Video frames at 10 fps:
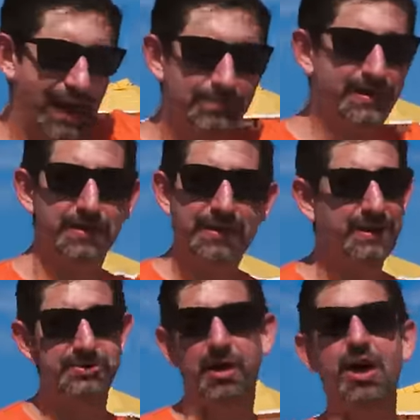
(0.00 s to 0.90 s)
hopped in the
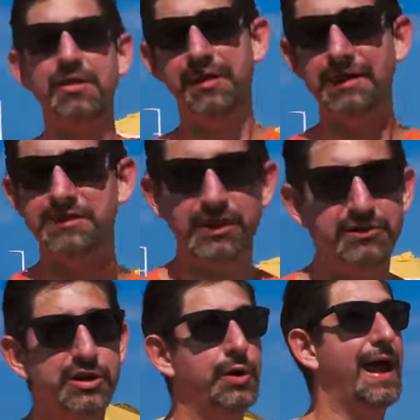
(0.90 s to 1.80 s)
beach, all the things that you
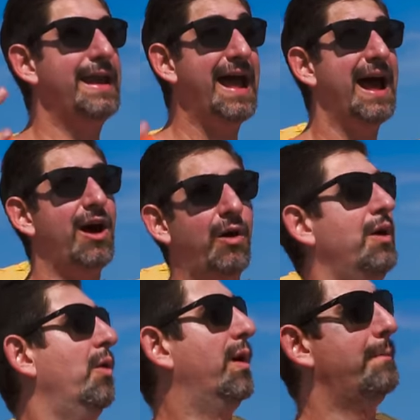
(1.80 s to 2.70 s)
do, and now
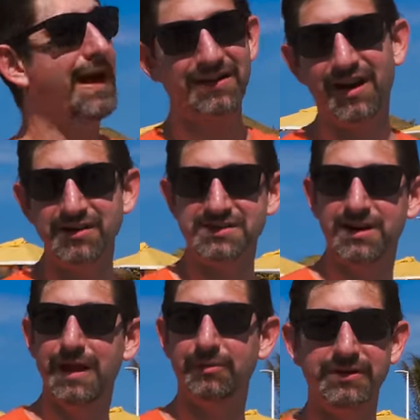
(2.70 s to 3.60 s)
what my daughter is
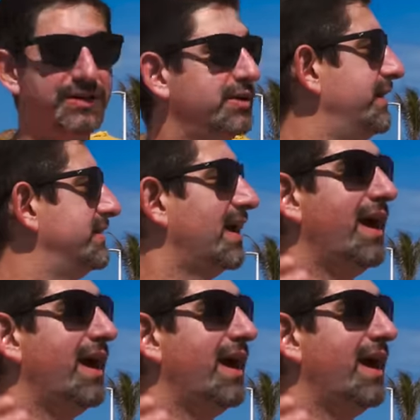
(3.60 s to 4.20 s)
gonna be able to do is